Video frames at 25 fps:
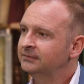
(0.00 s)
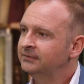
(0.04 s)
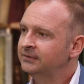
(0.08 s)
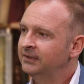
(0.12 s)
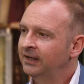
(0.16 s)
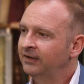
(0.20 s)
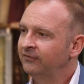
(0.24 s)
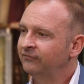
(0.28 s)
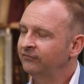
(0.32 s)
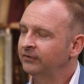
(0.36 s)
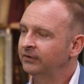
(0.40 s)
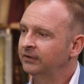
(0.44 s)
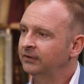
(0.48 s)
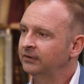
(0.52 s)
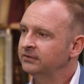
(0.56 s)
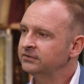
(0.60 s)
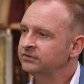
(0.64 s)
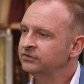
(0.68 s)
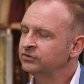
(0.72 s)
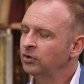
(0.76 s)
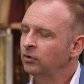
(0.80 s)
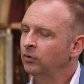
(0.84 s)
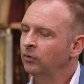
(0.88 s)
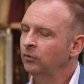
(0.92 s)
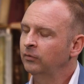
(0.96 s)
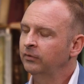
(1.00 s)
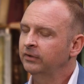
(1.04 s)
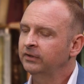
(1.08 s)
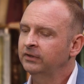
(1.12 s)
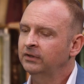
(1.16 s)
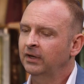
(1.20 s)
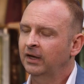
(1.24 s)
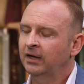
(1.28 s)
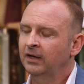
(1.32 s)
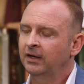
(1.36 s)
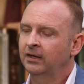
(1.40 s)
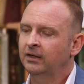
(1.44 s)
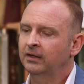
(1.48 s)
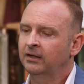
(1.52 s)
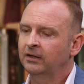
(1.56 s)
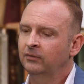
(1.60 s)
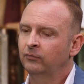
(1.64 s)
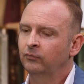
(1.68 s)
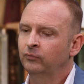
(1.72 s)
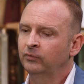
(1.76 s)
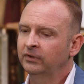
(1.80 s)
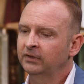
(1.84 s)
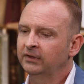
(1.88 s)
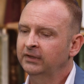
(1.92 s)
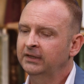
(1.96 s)
Never. So, yeah,
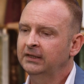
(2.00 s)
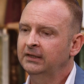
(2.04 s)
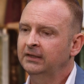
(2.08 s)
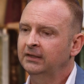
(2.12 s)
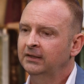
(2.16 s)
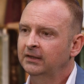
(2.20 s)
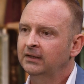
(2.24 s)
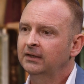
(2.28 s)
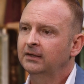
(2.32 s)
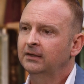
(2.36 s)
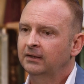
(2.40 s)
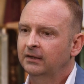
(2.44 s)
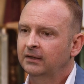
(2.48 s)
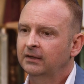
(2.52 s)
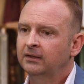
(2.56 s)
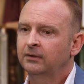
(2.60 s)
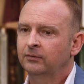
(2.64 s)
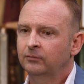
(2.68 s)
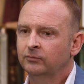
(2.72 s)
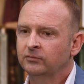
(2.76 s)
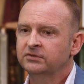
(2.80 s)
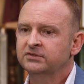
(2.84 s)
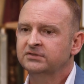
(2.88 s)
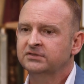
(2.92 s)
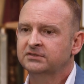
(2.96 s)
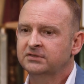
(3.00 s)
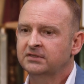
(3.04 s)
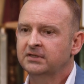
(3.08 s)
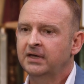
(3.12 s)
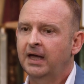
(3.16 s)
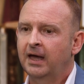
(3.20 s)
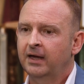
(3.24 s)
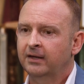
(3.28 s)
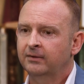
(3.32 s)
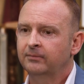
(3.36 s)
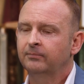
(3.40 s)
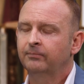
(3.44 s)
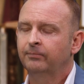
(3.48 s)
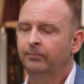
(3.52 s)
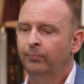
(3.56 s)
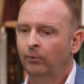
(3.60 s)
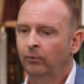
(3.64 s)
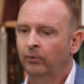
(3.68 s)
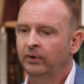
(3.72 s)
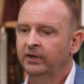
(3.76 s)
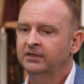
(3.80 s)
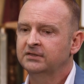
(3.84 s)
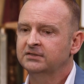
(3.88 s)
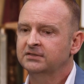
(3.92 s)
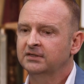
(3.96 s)
it was that
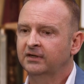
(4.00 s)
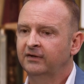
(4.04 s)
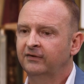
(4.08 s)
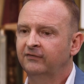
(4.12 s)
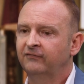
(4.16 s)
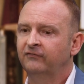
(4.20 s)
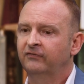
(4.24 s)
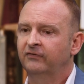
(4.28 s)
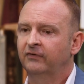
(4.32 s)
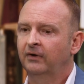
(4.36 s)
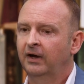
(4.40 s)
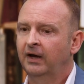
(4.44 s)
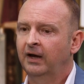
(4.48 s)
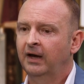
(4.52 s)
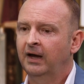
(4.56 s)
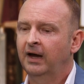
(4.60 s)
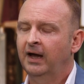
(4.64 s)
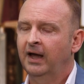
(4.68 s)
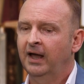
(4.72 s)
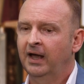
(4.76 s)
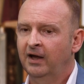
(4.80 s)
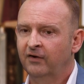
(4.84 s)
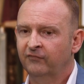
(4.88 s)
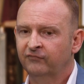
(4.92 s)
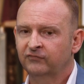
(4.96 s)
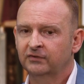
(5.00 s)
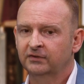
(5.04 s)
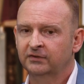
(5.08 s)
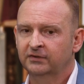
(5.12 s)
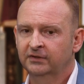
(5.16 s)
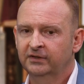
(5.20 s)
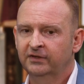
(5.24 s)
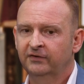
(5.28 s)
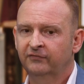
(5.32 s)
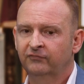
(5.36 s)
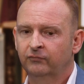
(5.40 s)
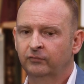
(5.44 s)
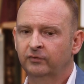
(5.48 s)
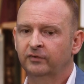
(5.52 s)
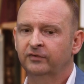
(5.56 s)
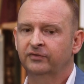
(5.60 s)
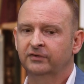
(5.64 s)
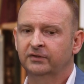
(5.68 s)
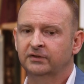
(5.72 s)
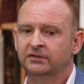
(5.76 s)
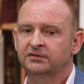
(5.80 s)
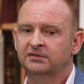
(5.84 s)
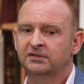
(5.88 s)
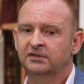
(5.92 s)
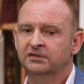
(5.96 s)
point of I have to live
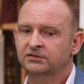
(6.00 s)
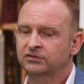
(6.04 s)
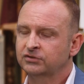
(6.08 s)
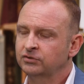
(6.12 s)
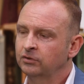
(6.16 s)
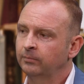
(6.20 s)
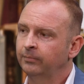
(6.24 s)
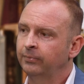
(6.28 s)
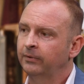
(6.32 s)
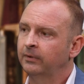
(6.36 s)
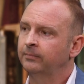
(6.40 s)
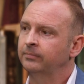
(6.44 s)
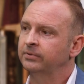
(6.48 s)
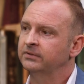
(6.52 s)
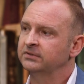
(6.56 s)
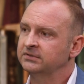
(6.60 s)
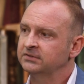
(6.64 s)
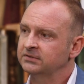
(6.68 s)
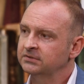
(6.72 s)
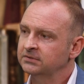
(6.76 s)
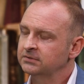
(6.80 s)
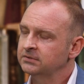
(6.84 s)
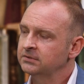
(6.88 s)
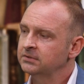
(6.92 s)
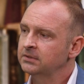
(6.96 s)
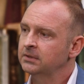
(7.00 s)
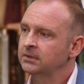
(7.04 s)
with intentional purpose.